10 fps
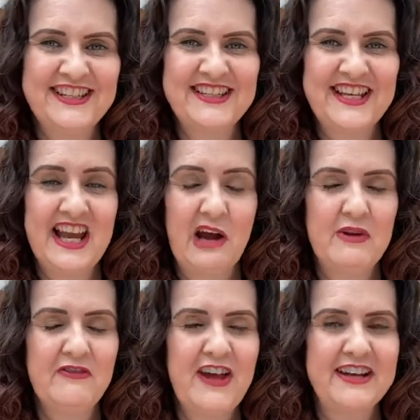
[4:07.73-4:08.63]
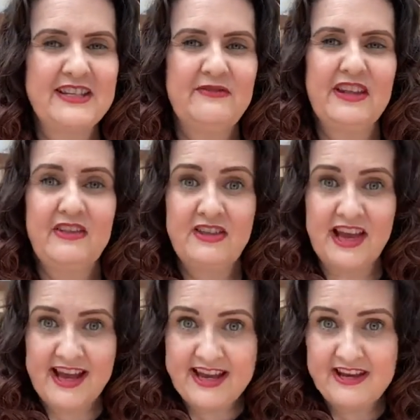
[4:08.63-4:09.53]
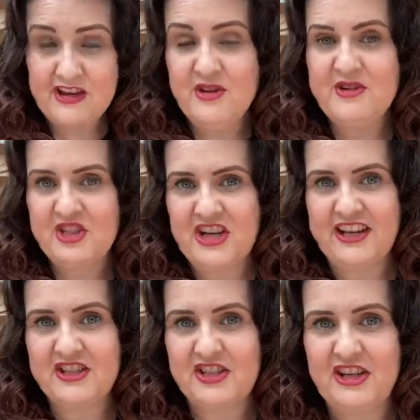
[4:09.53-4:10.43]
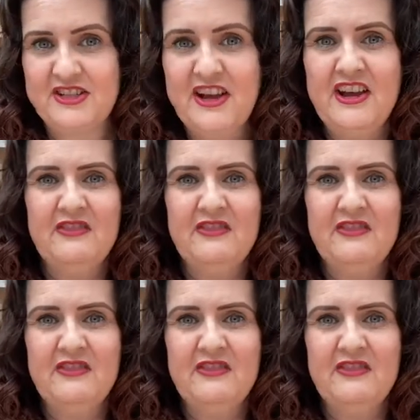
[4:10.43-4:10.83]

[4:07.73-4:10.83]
to see how effectively they use gestures.